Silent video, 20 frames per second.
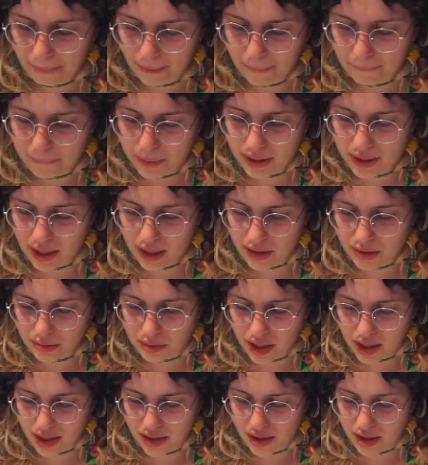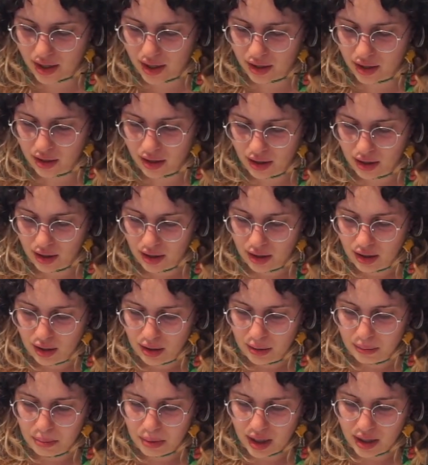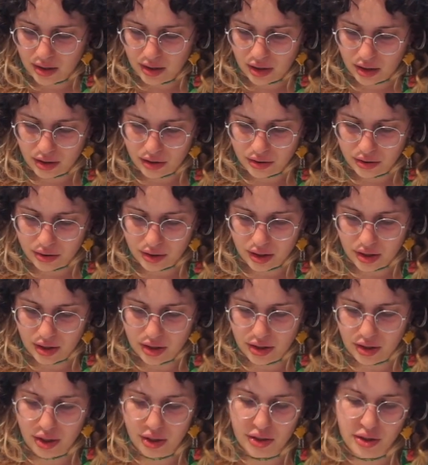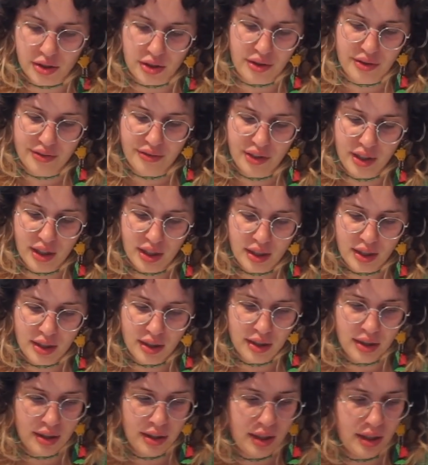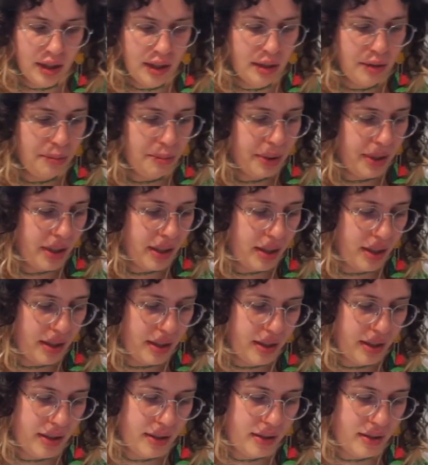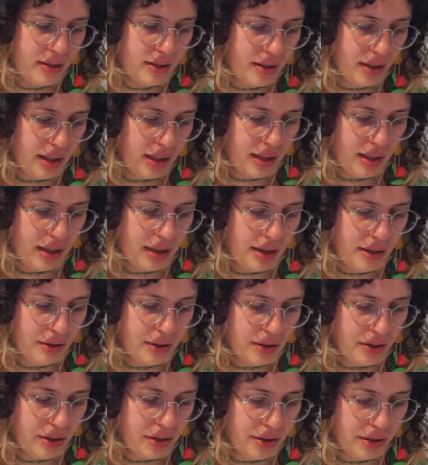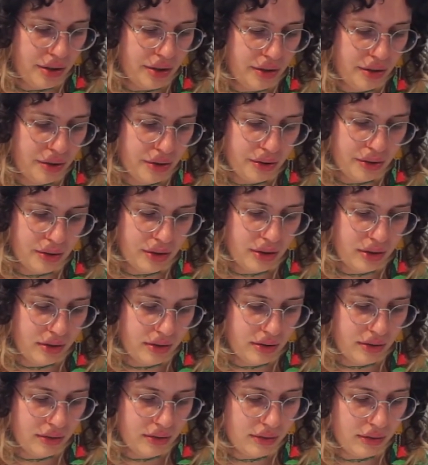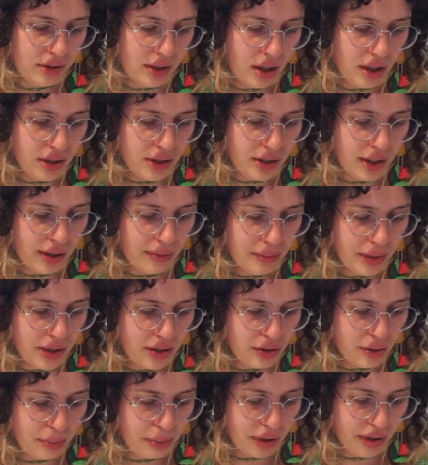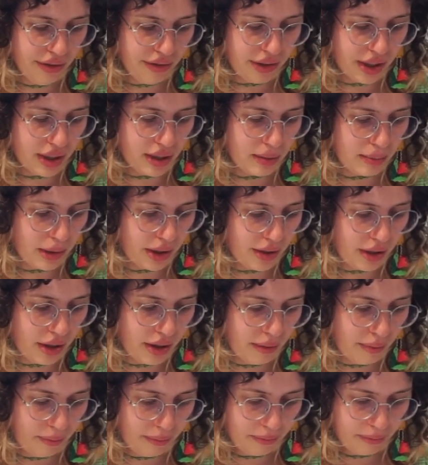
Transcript: But that is why I think blind contours are so fun, because they allow us to not try and be so perfect about it.